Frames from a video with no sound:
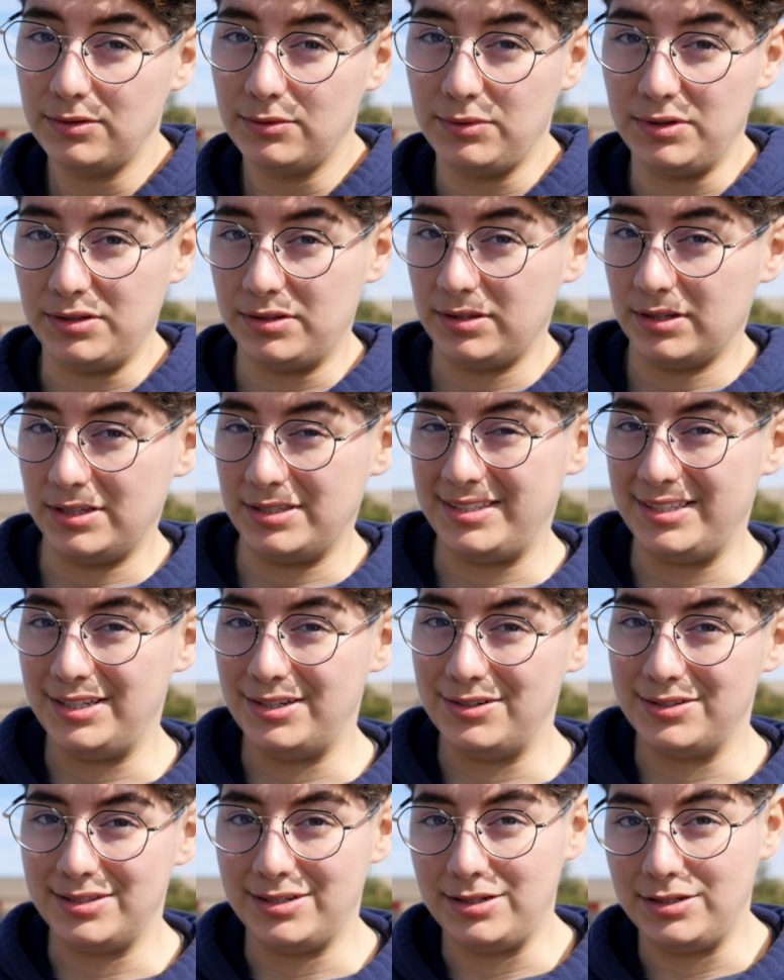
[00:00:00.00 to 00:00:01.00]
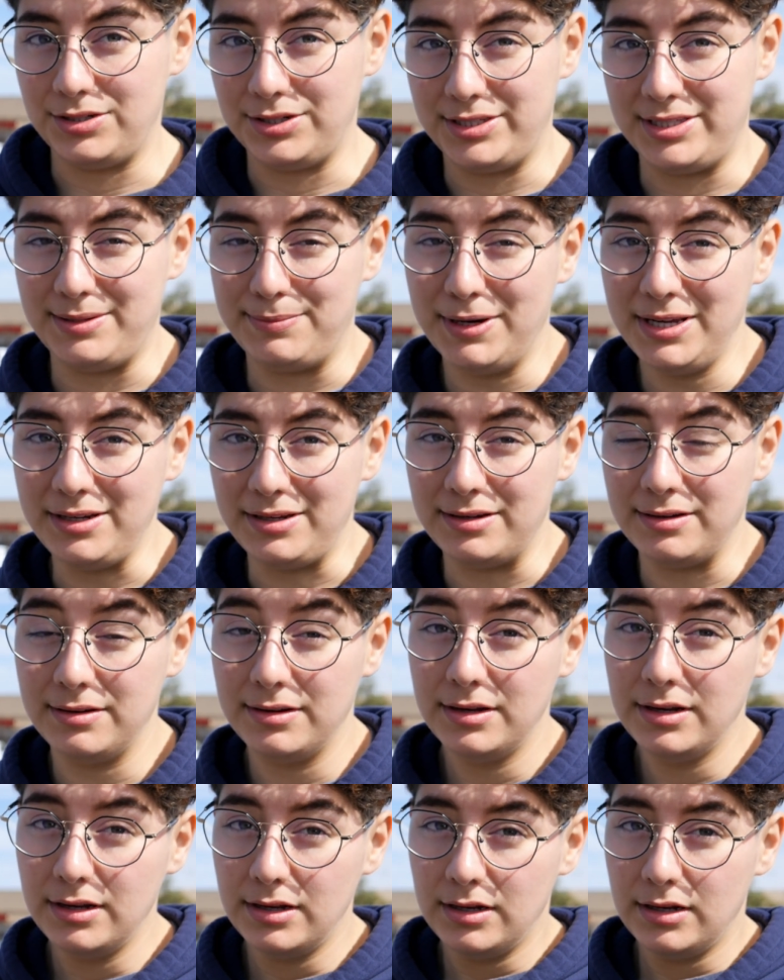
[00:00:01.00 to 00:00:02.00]
with a Sears and a JCPenney.
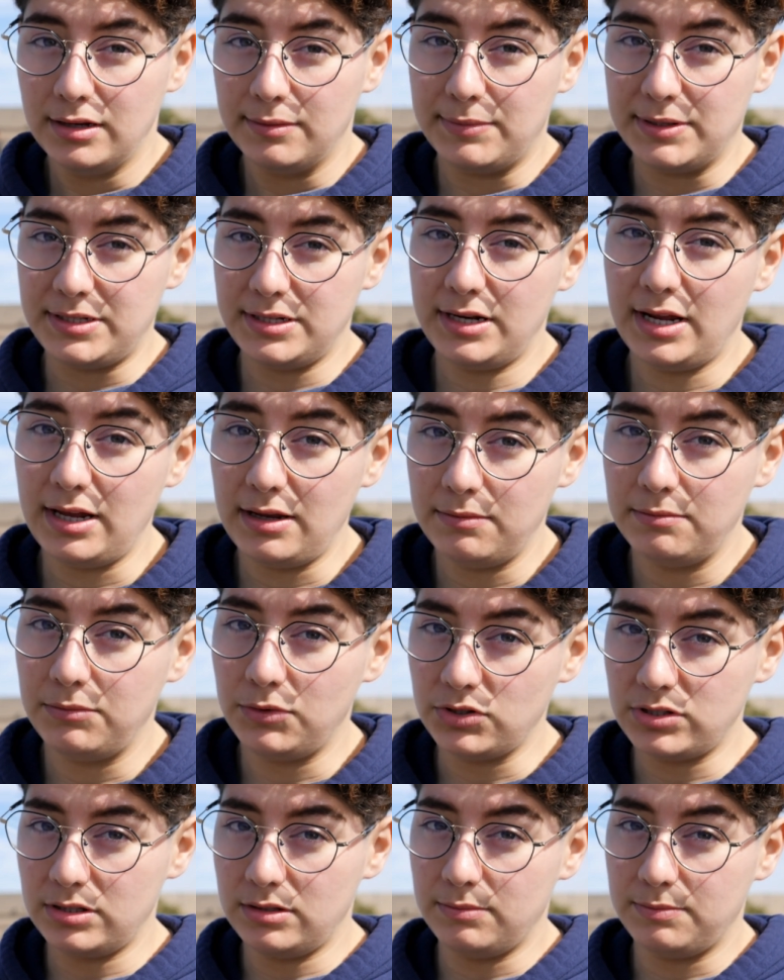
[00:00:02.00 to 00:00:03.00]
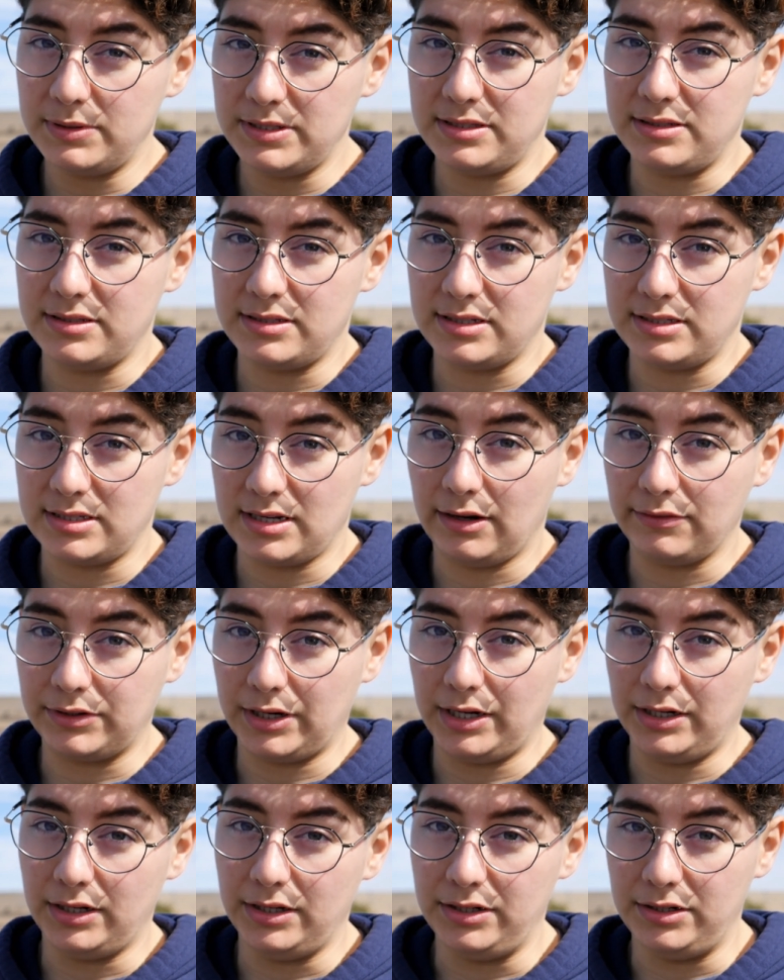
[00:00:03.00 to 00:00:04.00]
But today, most of the businesses have
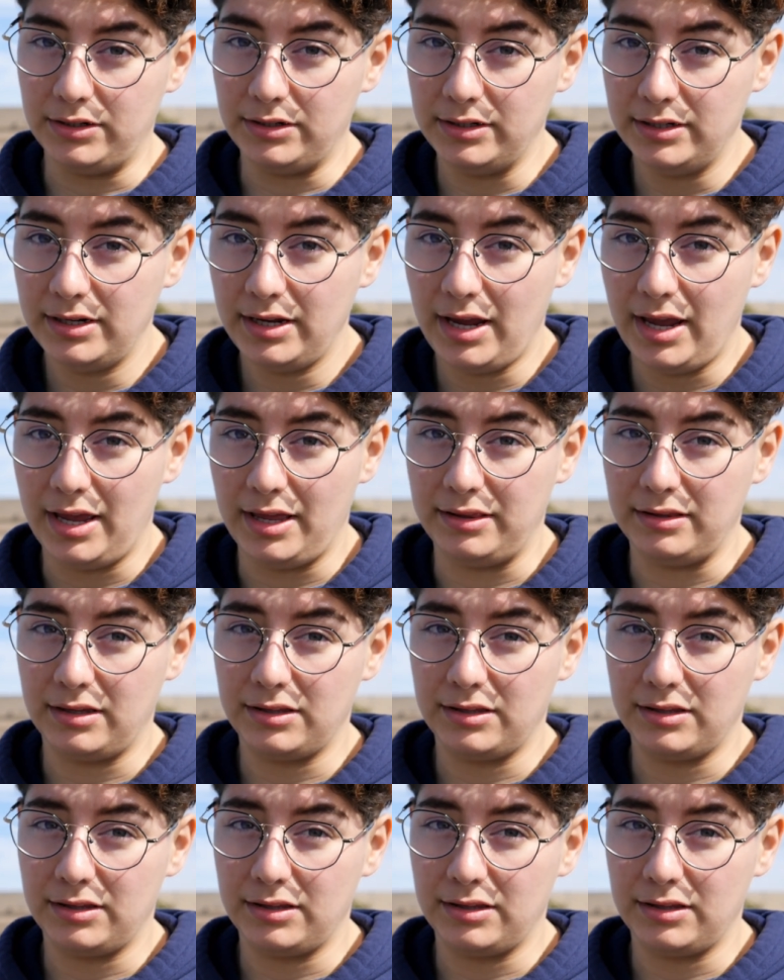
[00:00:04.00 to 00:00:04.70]
gone under, and